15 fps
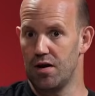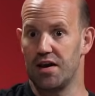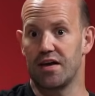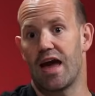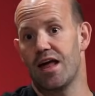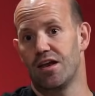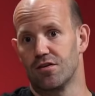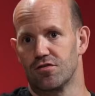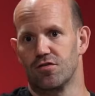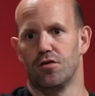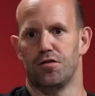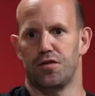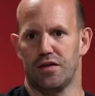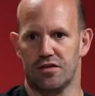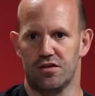And again, the sort
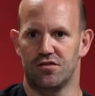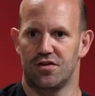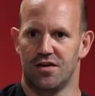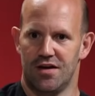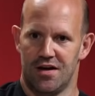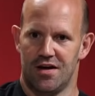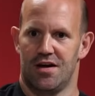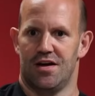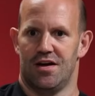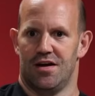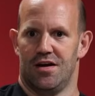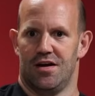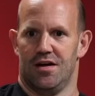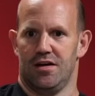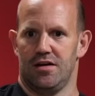of thing that
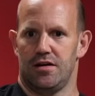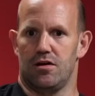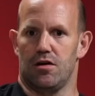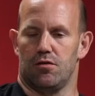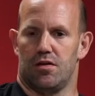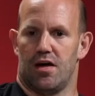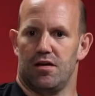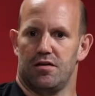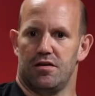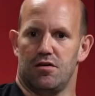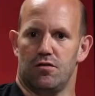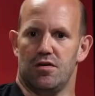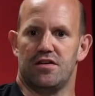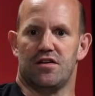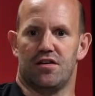
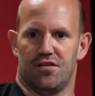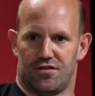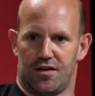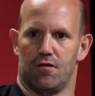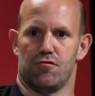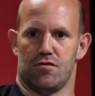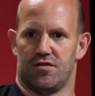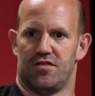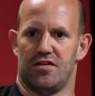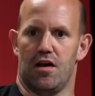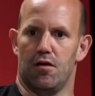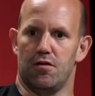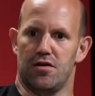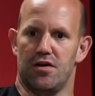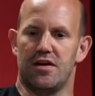you need to discover. It's,
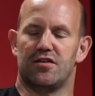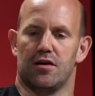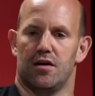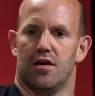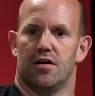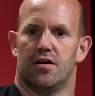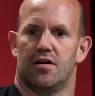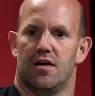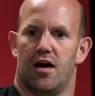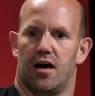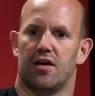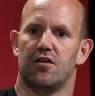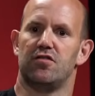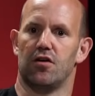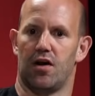you need to, I
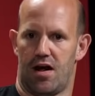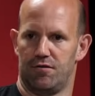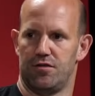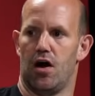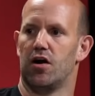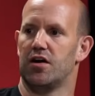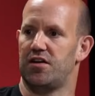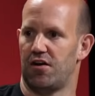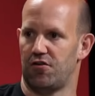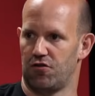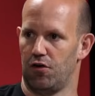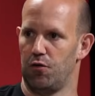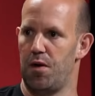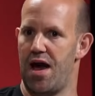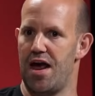guess you've got to have the
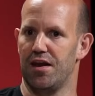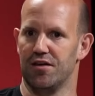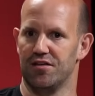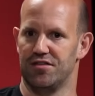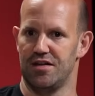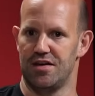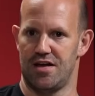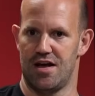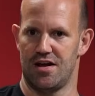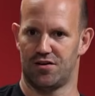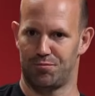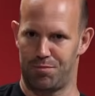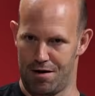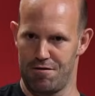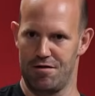architectural awareness, the
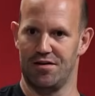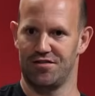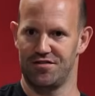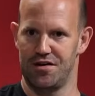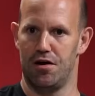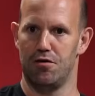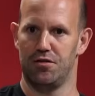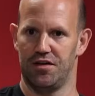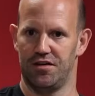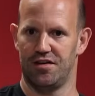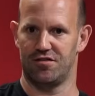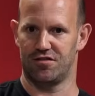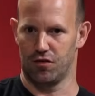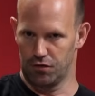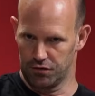experience to know that
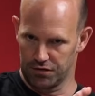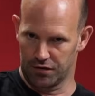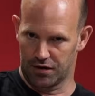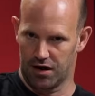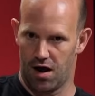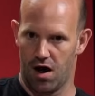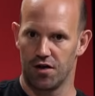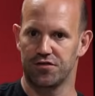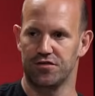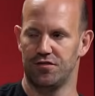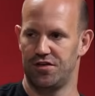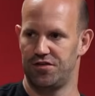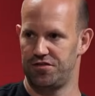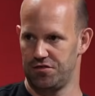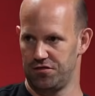this sort of class
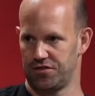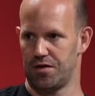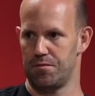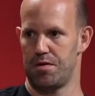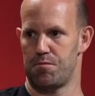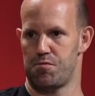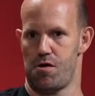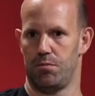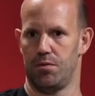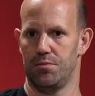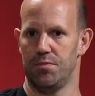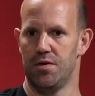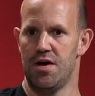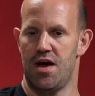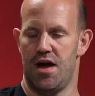of issue is going to be a
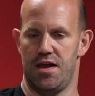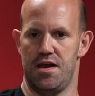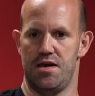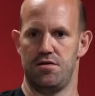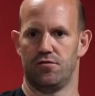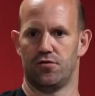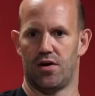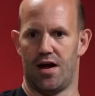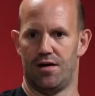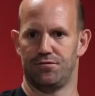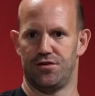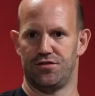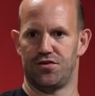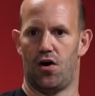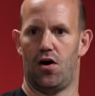problem. And then you've got to have
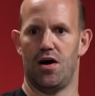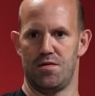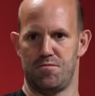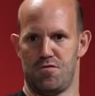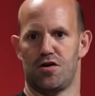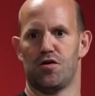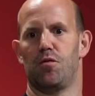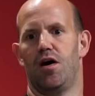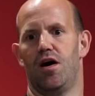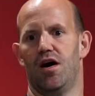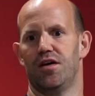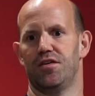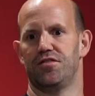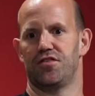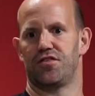the time
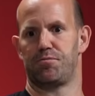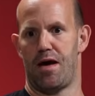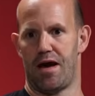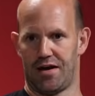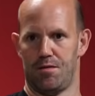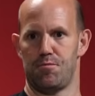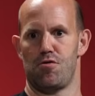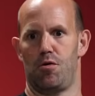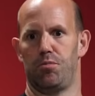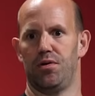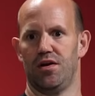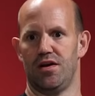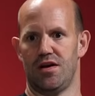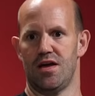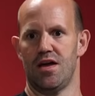required to spec it
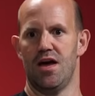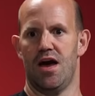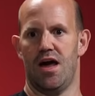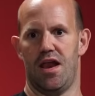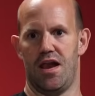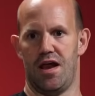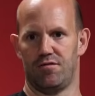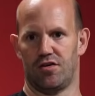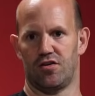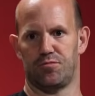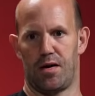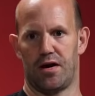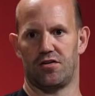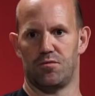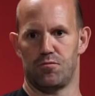properly, and then having
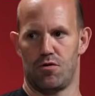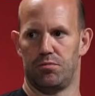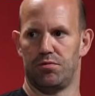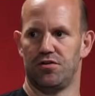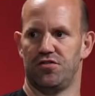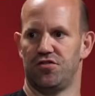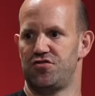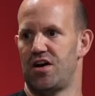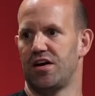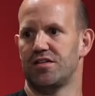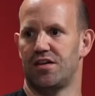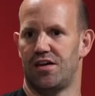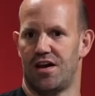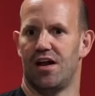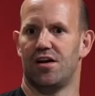spec'd it properly to check that
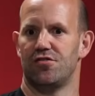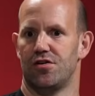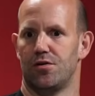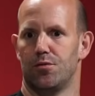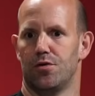it actually